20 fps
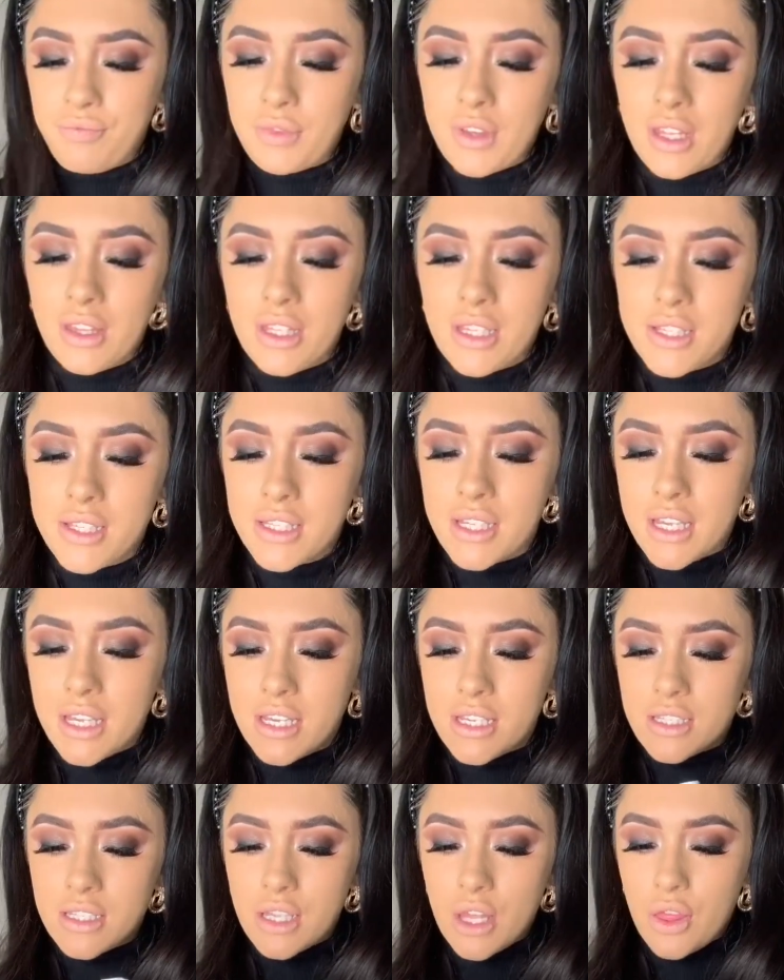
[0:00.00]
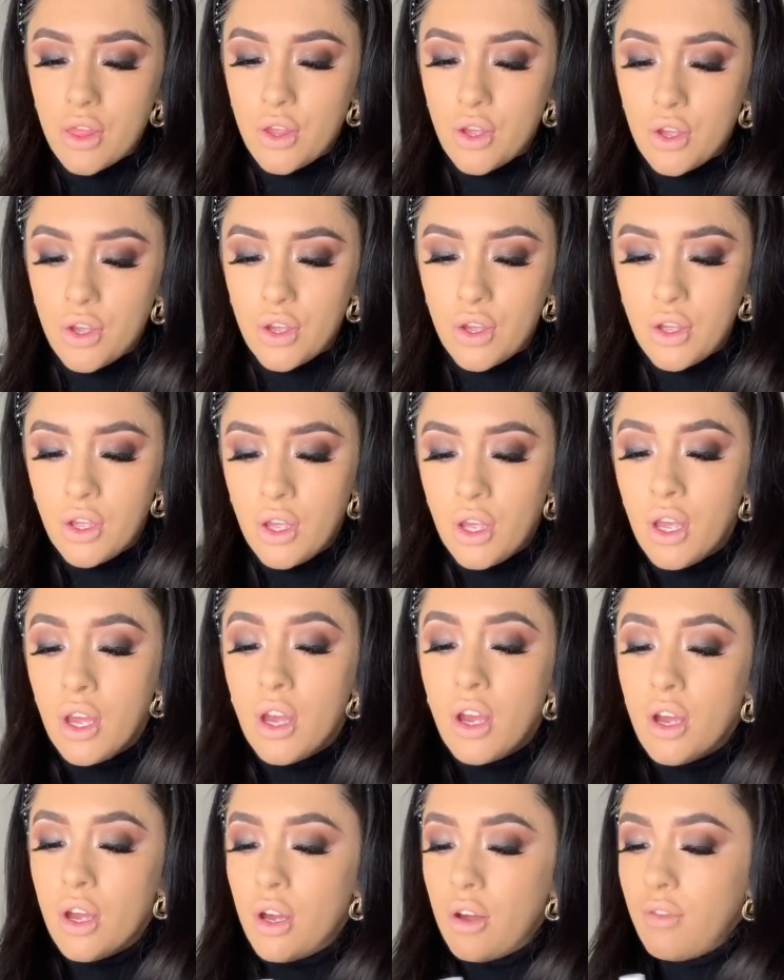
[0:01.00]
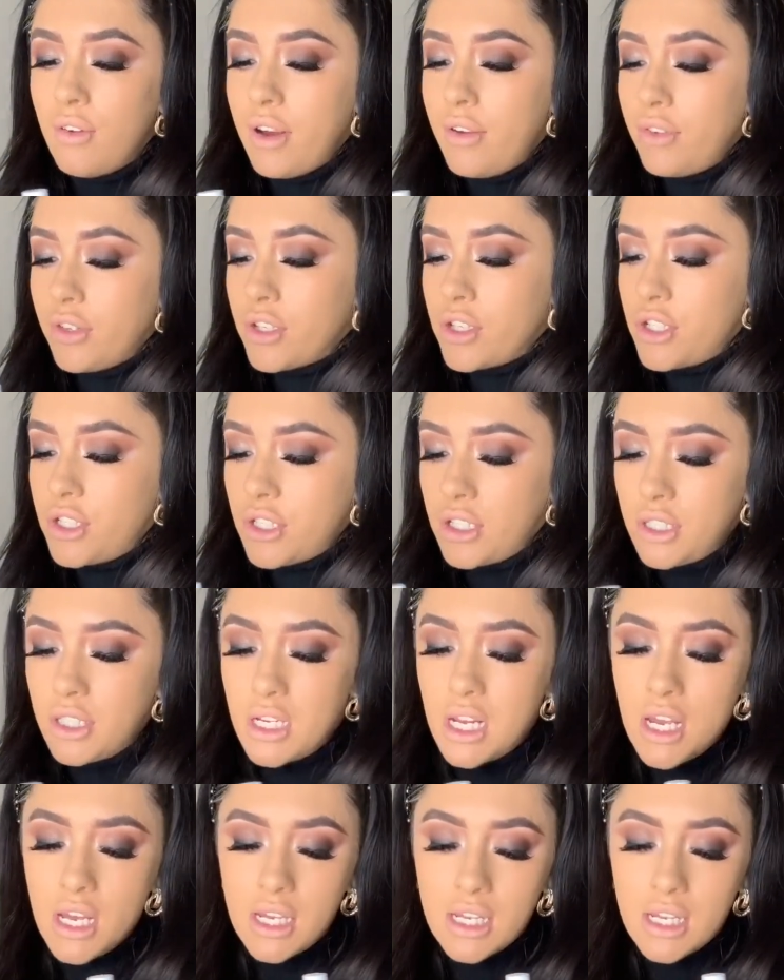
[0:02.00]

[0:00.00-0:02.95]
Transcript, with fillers: This is the Revolution